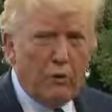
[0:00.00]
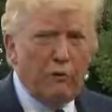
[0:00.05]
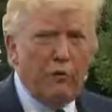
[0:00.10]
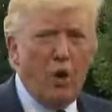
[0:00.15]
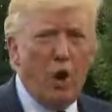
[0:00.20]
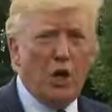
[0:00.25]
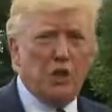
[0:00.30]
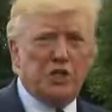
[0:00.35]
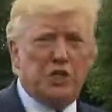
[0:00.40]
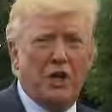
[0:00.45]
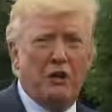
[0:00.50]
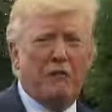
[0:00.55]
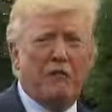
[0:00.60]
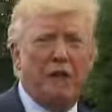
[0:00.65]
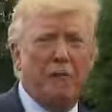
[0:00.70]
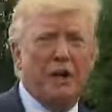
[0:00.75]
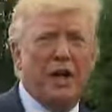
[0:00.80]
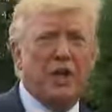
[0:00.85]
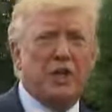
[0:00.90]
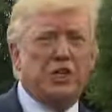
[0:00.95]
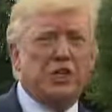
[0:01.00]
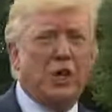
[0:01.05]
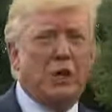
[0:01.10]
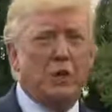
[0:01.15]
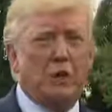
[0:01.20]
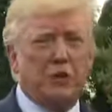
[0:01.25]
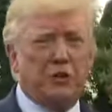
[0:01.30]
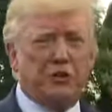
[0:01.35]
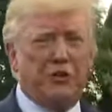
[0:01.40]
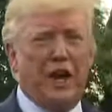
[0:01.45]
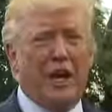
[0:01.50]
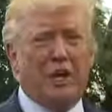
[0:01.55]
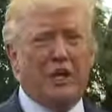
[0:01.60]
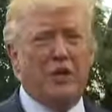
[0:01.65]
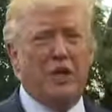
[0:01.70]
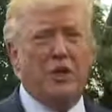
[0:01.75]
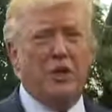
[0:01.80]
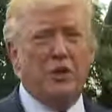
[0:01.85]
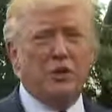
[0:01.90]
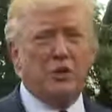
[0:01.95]
false information. It was fake
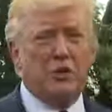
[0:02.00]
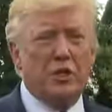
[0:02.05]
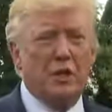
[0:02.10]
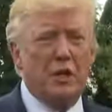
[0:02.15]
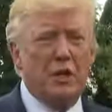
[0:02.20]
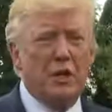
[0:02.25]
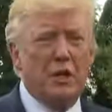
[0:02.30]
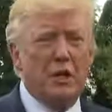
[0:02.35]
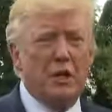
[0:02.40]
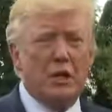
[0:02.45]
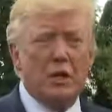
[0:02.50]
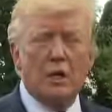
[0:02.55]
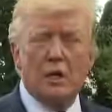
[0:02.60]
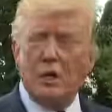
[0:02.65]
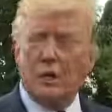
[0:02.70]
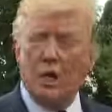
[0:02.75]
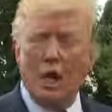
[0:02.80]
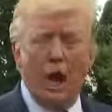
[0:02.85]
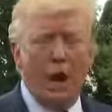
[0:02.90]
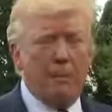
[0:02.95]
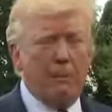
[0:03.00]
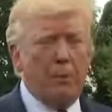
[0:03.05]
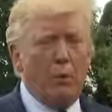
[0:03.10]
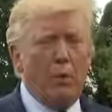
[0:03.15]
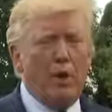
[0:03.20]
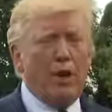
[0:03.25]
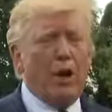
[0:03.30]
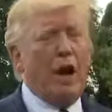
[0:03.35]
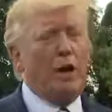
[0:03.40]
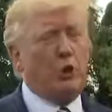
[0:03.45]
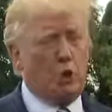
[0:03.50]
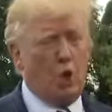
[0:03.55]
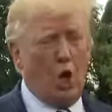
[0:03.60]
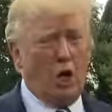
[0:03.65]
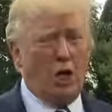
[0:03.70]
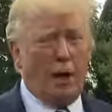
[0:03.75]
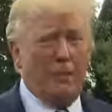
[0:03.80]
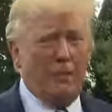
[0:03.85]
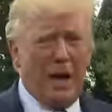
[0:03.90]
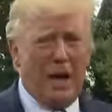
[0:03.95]
news. Nope, I
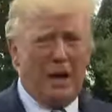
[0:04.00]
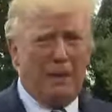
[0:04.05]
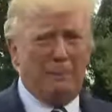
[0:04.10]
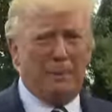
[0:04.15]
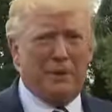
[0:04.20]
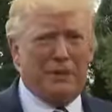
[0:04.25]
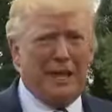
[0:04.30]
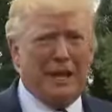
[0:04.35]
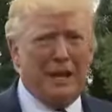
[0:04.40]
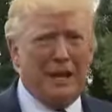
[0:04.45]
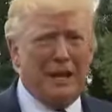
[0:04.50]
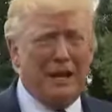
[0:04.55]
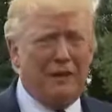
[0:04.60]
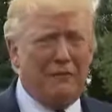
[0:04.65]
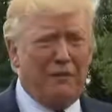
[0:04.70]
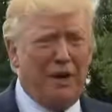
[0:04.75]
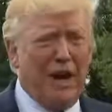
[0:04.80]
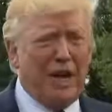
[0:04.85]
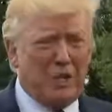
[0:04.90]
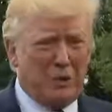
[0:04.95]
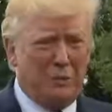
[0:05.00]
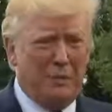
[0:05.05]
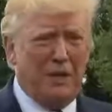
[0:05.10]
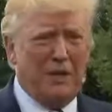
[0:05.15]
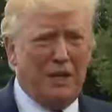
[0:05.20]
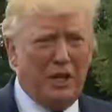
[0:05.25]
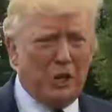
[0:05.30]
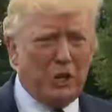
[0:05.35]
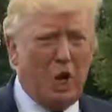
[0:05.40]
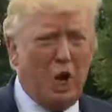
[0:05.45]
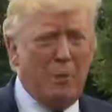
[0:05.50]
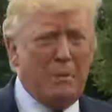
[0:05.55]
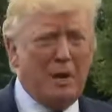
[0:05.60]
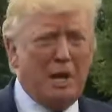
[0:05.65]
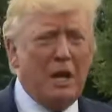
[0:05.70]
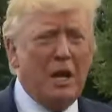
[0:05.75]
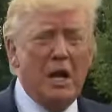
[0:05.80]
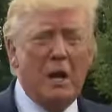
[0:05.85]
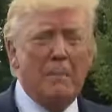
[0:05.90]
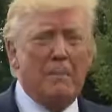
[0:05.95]
talk about it, but they didn't advise me. They told
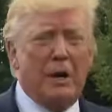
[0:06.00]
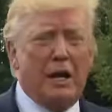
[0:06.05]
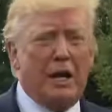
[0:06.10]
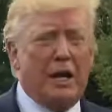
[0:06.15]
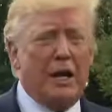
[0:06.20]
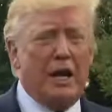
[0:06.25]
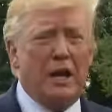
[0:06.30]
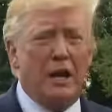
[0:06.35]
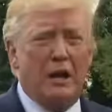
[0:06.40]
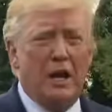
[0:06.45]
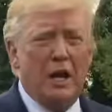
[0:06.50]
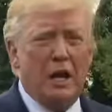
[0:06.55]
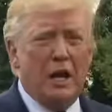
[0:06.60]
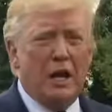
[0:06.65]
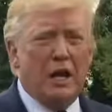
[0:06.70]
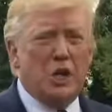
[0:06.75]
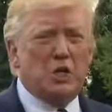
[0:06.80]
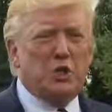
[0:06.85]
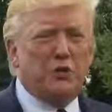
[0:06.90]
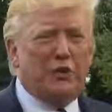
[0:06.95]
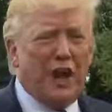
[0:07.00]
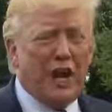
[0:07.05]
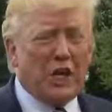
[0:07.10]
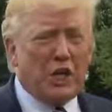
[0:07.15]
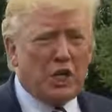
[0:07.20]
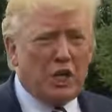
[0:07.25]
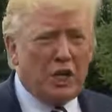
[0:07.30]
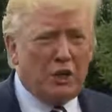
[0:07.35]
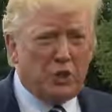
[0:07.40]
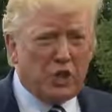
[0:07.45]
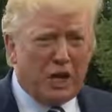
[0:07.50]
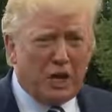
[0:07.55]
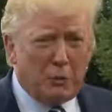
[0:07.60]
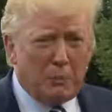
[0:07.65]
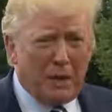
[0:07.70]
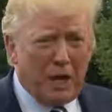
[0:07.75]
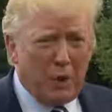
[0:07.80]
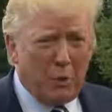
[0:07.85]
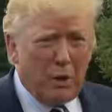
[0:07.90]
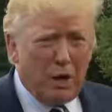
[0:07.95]
me, but I didn't. It's fake.
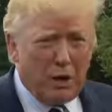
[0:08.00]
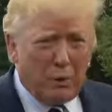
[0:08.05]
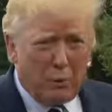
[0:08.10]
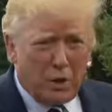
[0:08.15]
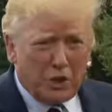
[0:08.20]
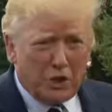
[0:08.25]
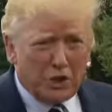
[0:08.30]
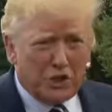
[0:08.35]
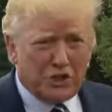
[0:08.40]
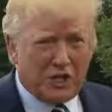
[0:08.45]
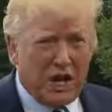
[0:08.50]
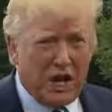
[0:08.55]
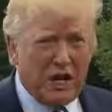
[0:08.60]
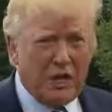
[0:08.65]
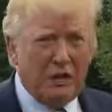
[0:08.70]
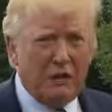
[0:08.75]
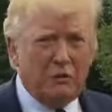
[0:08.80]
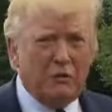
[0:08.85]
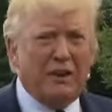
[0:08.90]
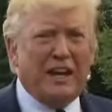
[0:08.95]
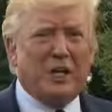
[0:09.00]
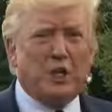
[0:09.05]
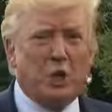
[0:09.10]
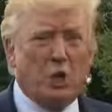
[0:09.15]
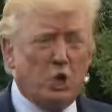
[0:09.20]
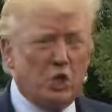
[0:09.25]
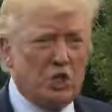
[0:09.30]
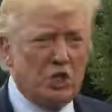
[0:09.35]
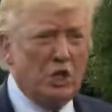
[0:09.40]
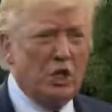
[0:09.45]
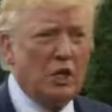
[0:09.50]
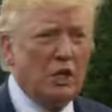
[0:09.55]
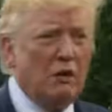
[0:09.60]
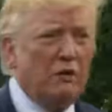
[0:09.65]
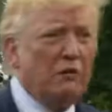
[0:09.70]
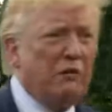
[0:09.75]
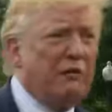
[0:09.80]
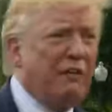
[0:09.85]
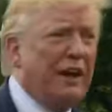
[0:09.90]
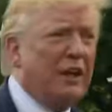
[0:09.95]
By the way, what you're saying, fake news.
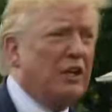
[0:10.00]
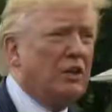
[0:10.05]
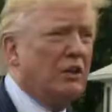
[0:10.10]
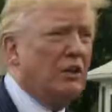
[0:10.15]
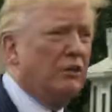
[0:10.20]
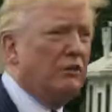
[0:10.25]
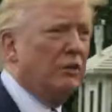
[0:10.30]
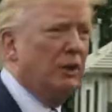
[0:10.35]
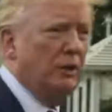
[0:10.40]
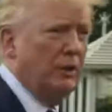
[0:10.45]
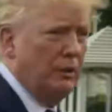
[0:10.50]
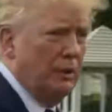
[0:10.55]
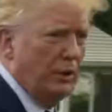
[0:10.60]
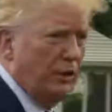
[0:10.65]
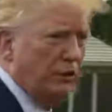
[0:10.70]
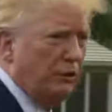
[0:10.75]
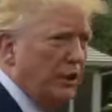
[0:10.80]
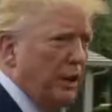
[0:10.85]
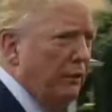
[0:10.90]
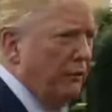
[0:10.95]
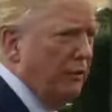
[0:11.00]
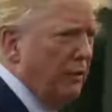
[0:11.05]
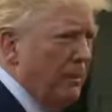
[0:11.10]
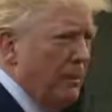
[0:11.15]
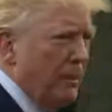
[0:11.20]
Fake news. See?